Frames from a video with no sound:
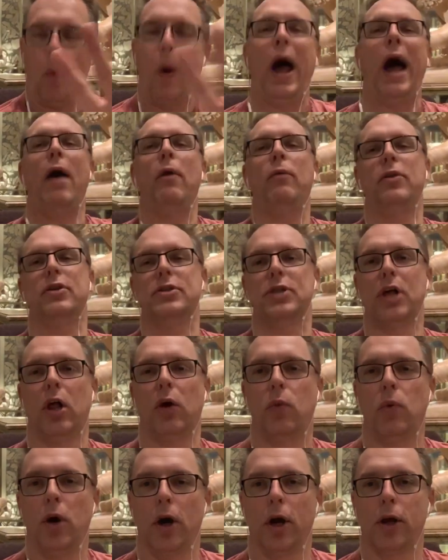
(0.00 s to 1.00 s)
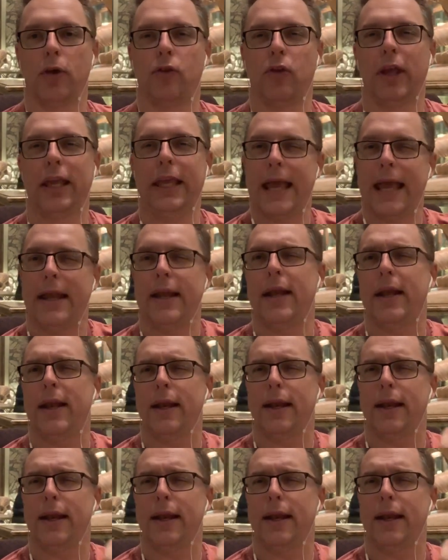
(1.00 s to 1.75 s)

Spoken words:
how this all works, yet